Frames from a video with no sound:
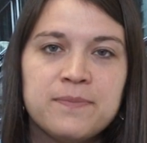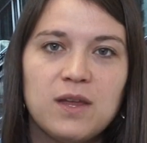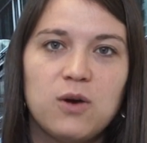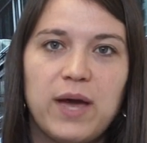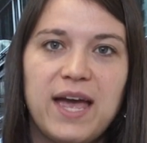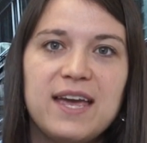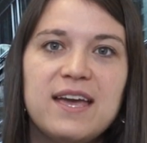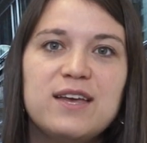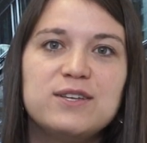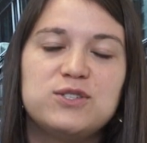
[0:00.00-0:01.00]
Okay,
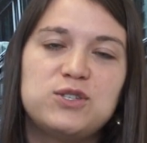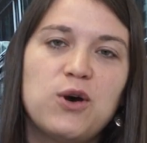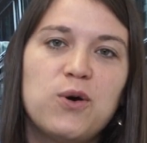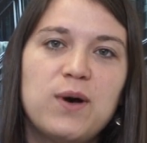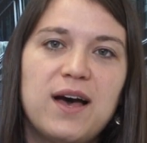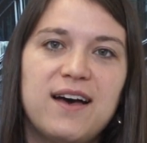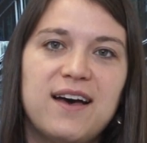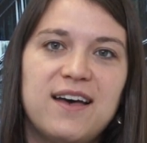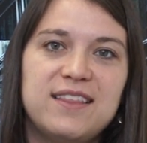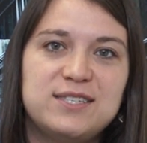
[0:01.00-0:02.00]
so
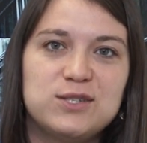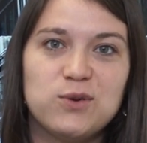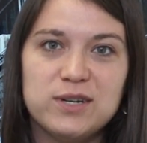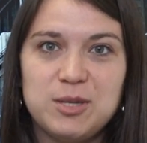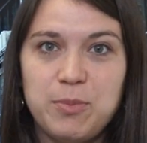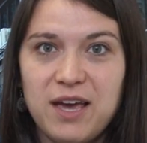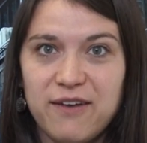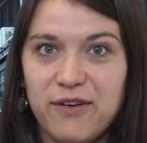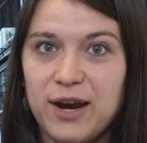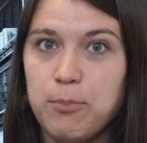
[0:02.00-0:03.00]
this is going to be a
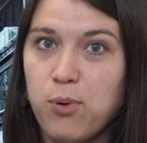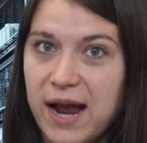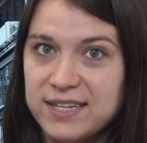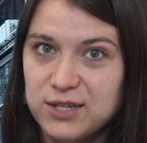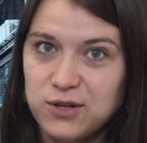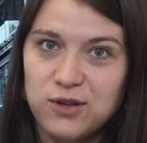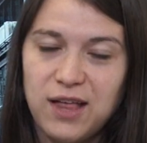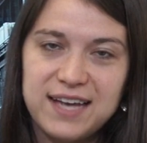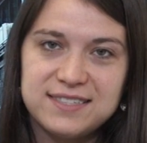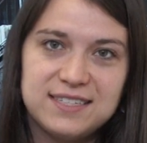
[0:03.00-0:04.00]
very practical
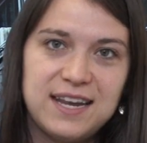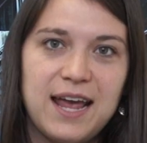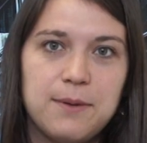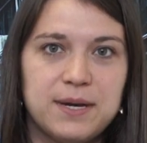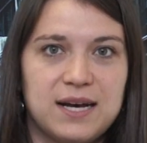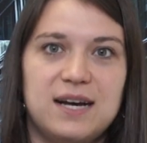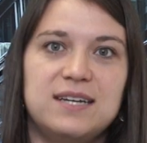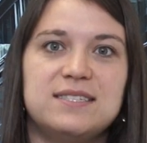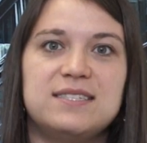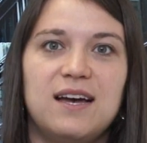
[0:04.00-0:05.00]
class today
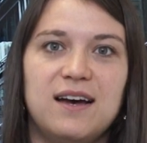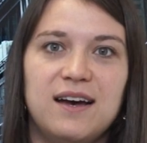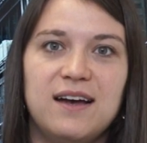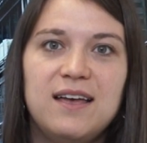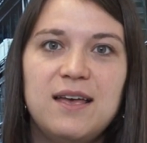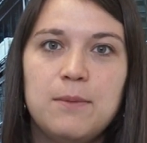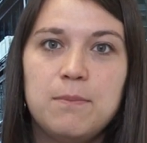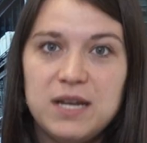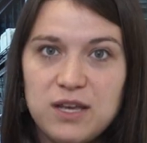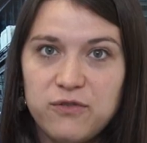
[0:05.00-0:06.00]
because
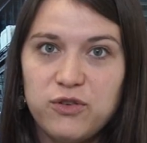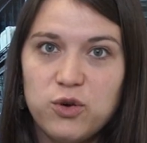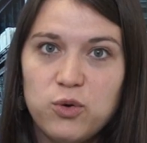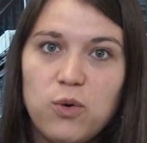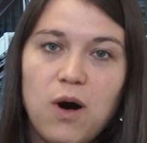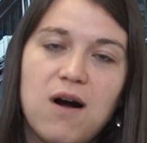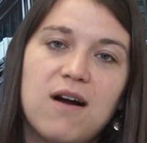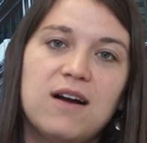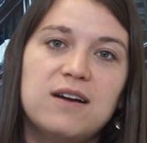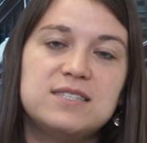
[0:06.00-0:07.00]
many of you
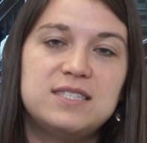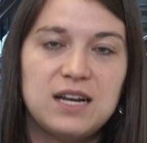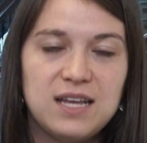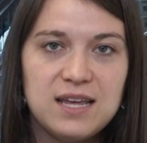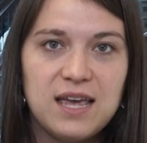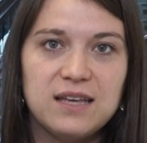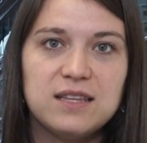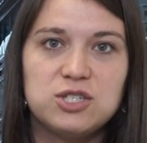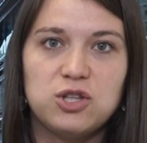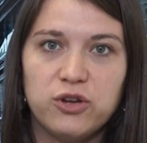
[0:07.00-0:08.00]
are studying
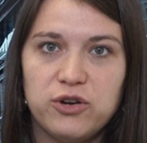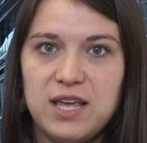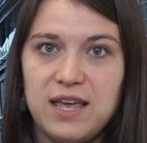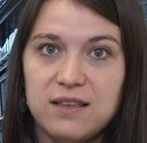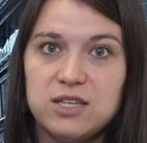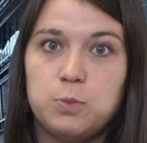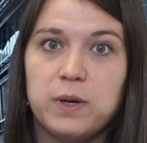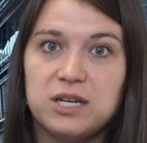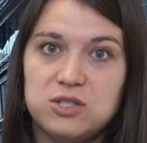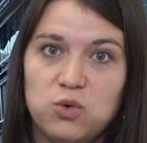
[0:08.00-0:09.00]
English, learning English
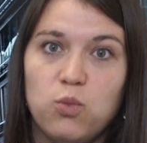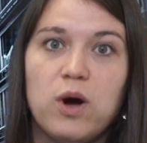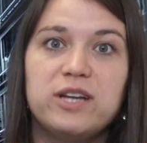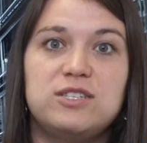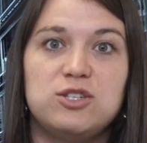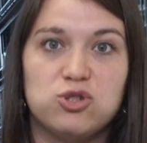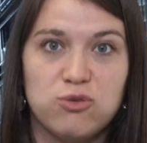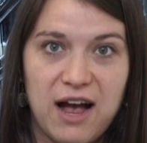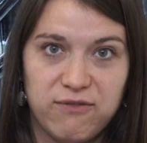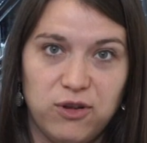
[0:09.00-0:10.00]
because you want to
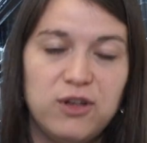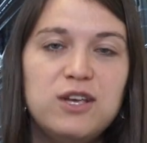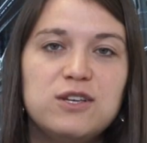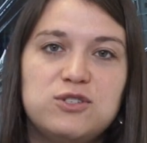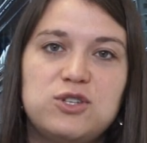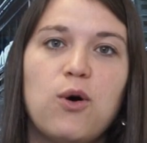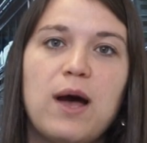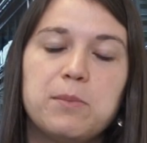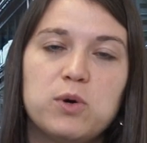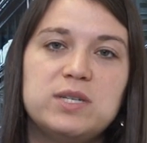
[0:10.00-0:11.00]
travel. So
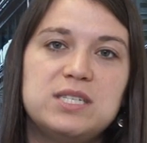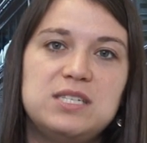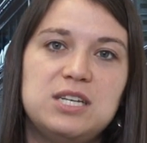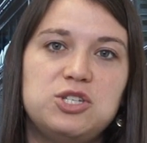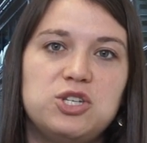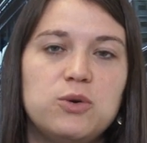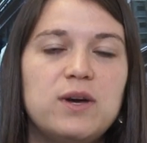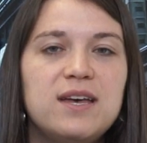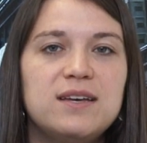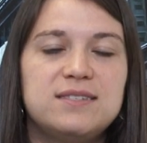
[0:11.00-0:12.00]
I'm going to teach you
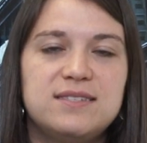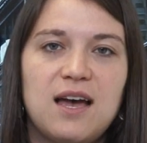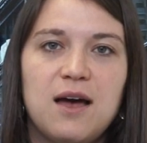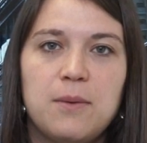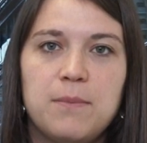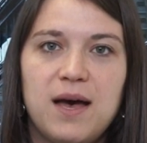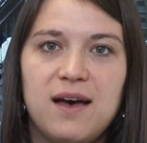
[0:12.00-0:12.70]
some